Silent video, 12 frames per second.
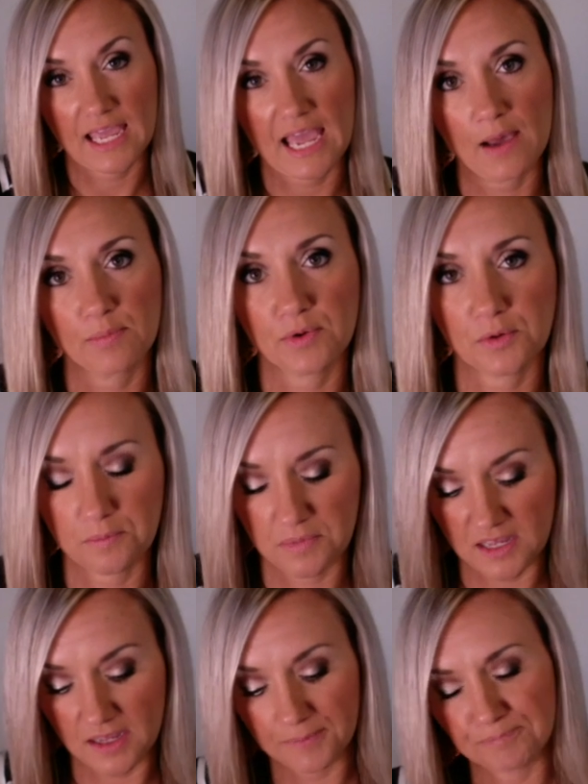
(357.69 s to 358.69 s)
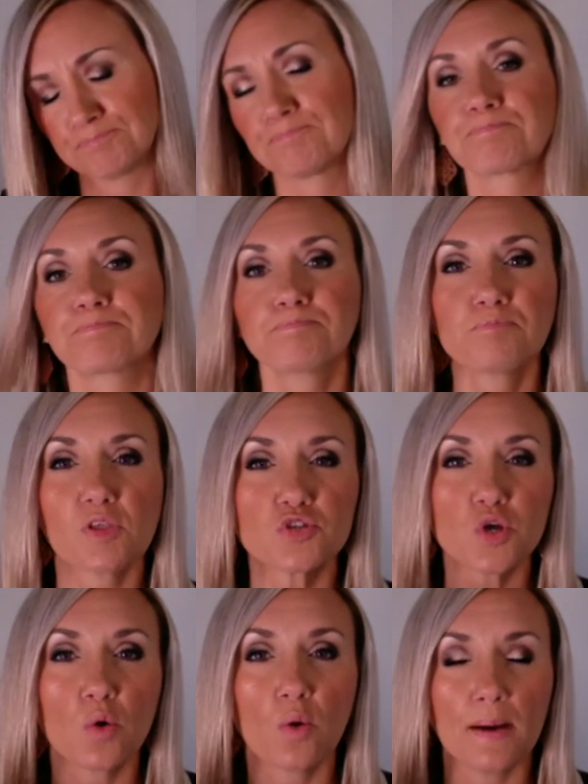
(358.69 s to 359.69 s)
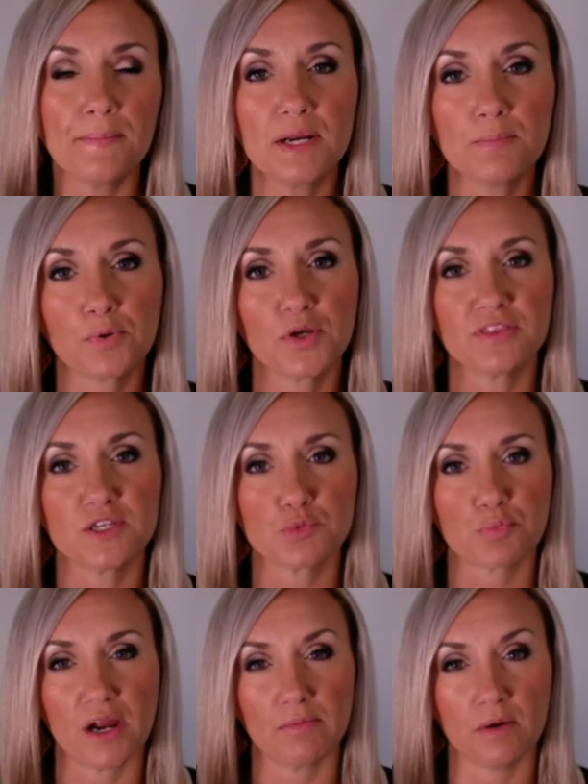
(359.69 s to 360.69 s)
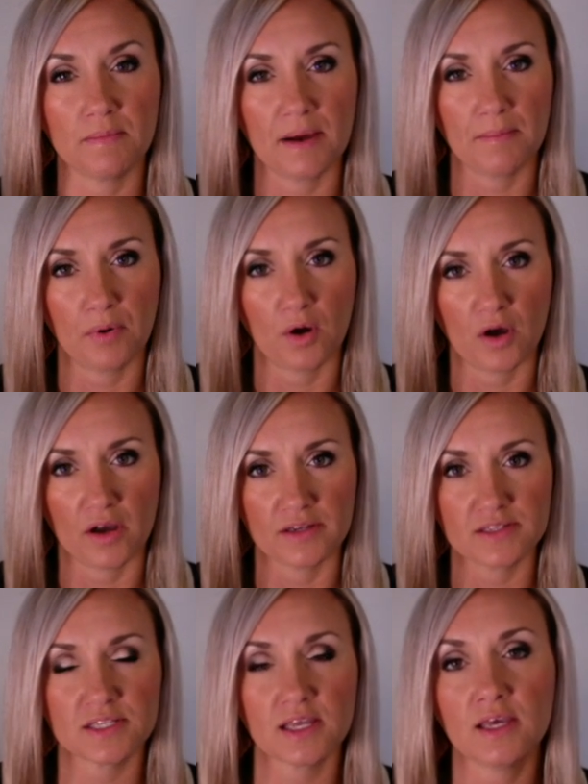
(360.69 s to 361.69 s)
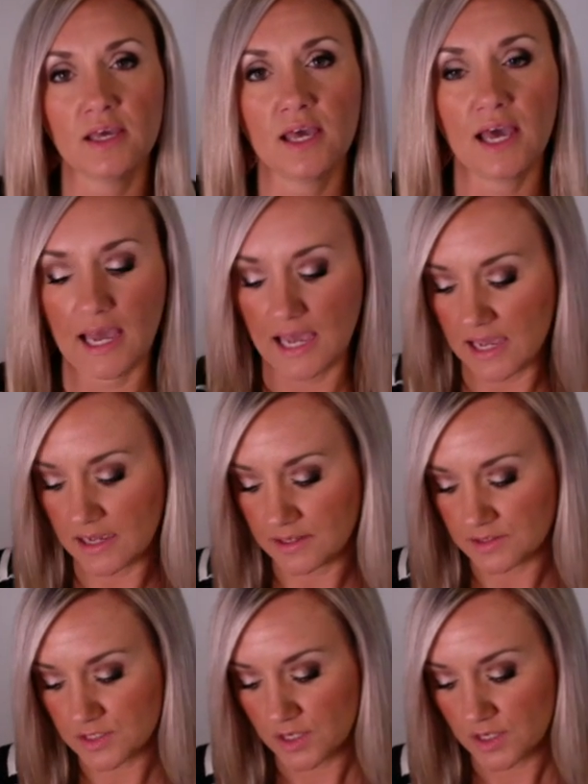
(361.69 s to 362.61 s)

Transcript: capital B. So I'm going to put this problem on pause, and